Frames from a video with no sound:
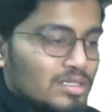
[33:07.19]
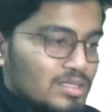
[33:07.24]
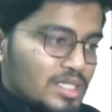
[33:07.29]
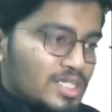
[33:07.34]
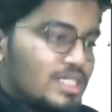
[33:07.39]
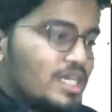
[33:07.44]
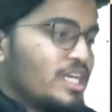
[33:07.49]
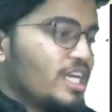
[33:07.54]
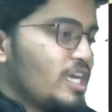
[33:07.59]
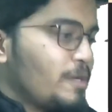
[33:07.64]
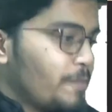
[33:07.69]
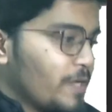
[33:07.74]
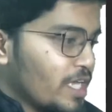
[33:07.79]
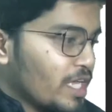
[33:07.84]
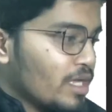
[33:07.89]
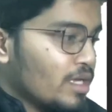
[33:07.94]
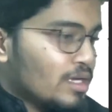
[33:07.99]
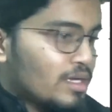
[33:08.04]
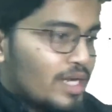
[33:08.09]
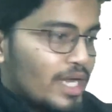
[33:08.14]
Just a
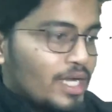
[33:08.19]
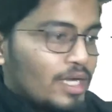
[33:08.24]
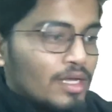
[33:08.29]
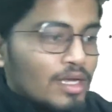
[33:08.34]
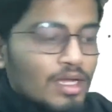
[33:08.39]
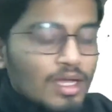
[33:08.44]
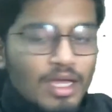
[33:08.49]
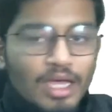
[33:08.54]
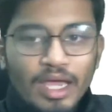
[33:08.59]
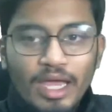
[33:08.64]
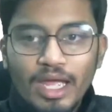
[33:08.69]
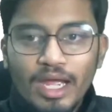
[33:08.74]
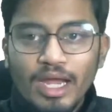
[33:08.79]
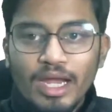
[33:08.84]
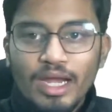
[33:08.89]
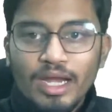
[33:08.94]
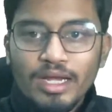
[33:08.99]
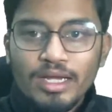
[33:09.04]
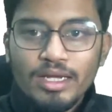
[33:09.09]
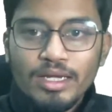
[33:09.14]
nitpicking, right?
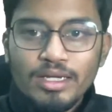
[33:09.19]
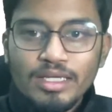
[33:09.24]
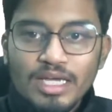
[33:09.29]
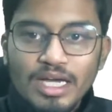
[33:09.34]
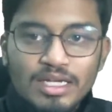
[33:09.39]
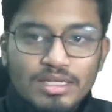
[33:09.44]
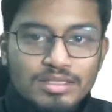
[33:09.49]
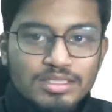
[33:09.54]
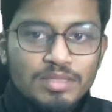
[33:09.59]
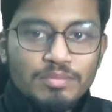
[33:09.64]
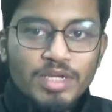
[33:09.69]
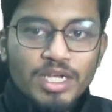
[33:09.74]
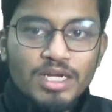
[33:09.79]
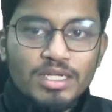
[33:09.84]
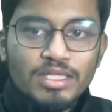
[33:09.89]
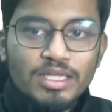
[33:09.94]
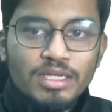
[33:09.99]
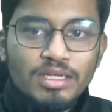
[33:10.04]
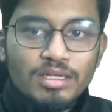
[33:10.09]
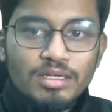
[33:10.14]
And yeah, similar
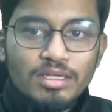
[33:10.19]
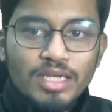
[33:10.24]
thing,